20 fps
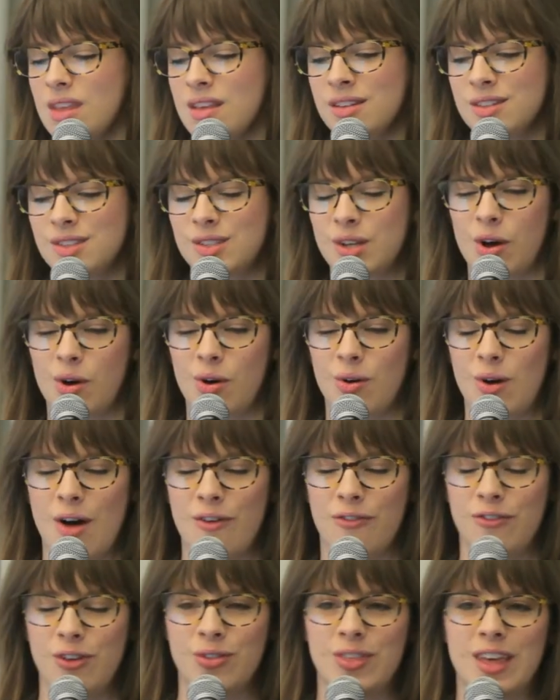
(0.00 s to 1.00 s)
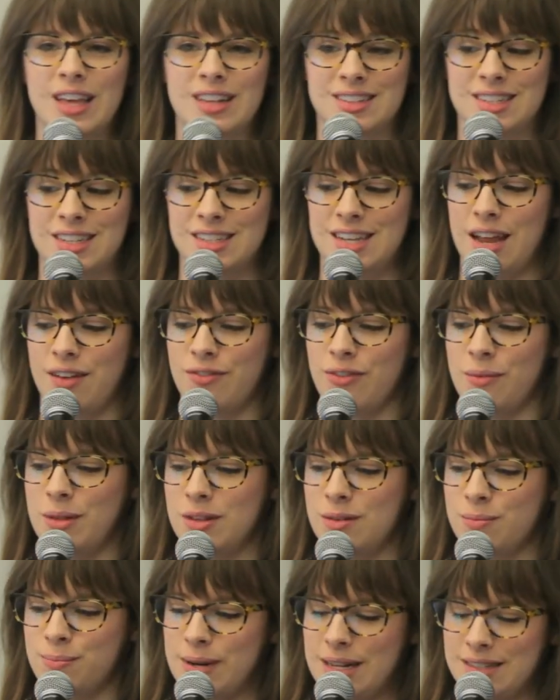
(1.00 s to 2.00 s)
So, a few things to take from
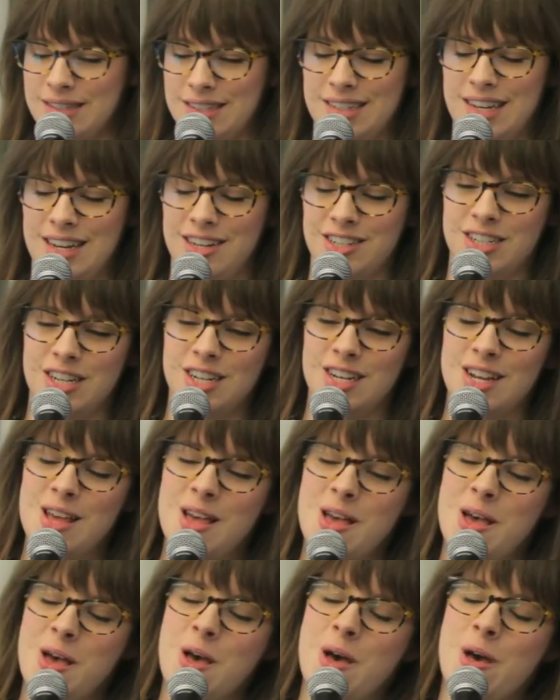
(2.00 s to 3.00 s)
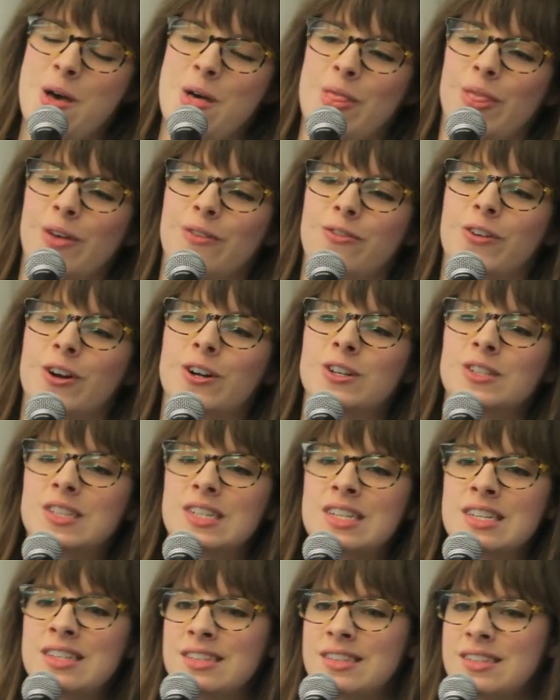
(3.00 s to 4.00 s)
this presentation. The
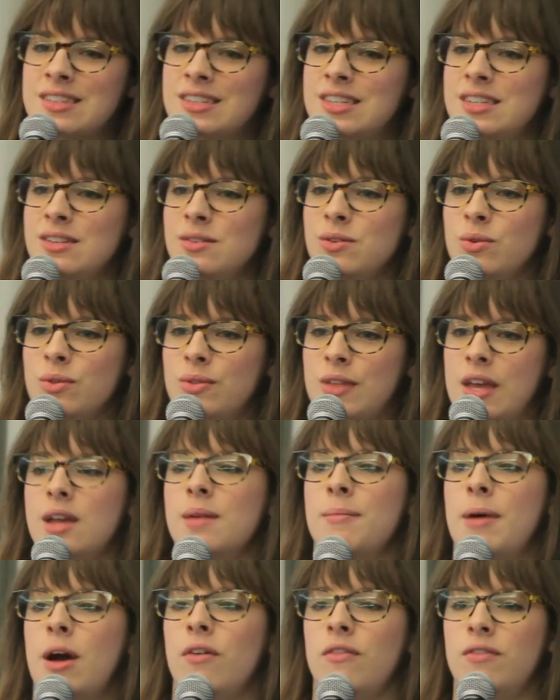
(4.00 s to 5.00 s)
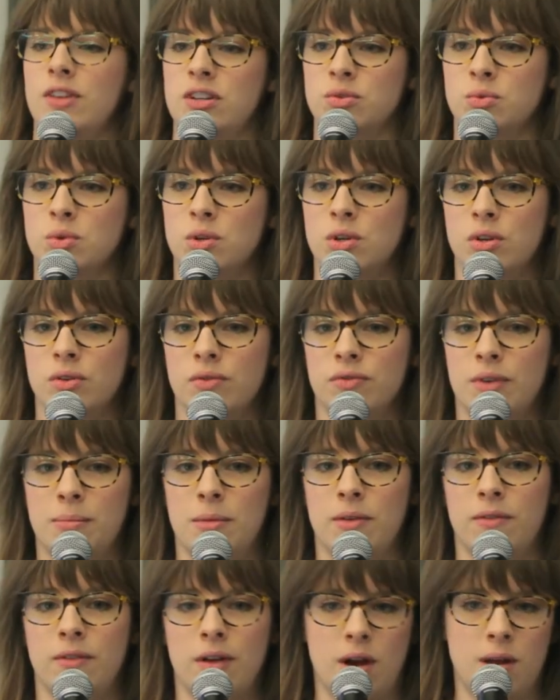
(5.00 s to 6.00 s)
first is to think about visual from
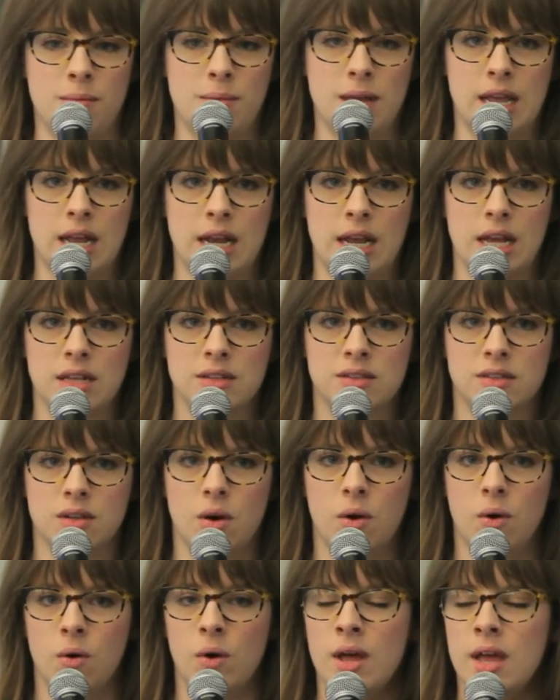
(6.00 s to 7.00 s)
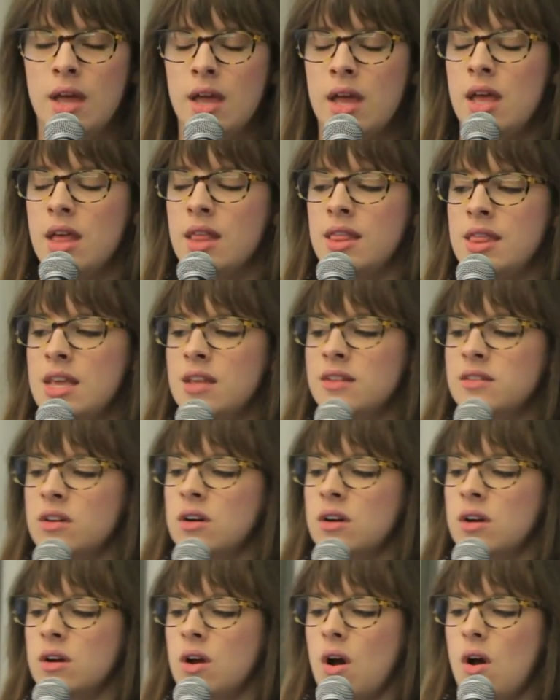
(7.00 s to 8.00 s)
the very beginning. So, these
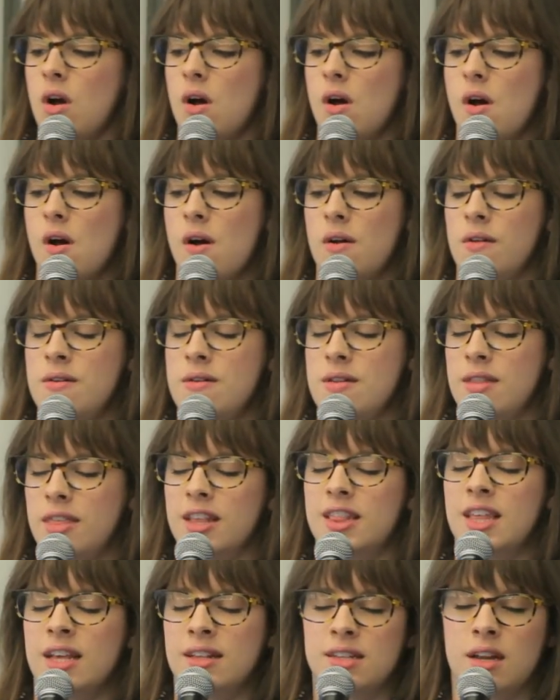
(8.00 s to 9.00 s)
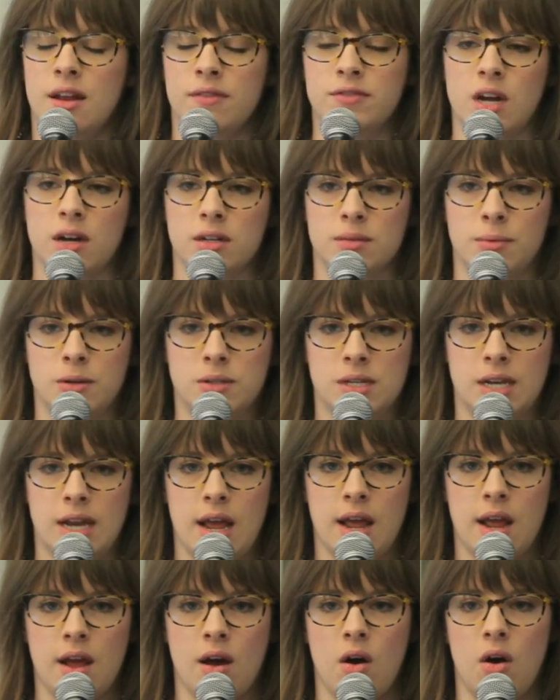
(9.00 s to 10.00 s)
are the things that I've talked about
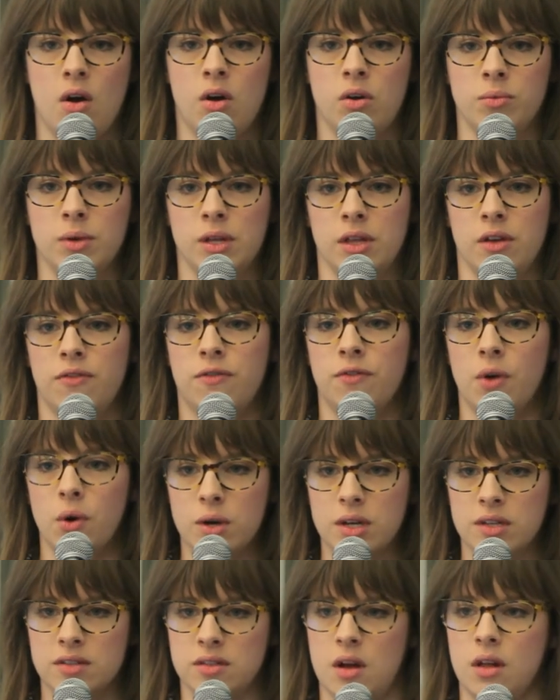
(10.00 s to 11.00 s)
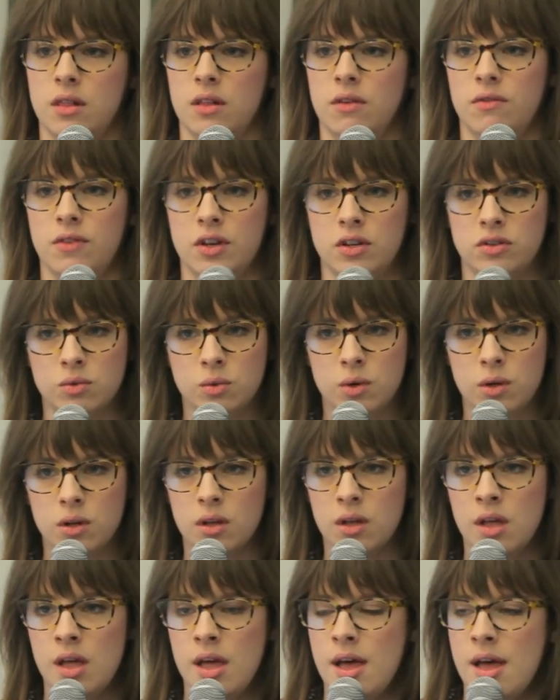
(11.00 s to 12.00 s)
today all really focus on the
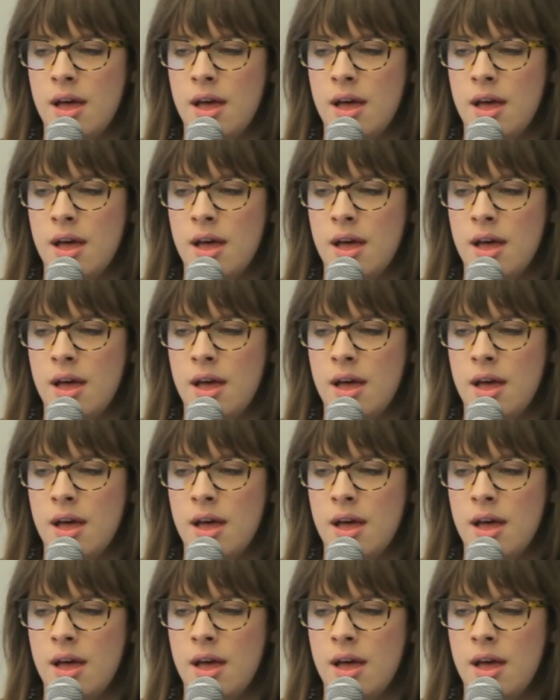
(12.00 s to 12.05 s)
visual.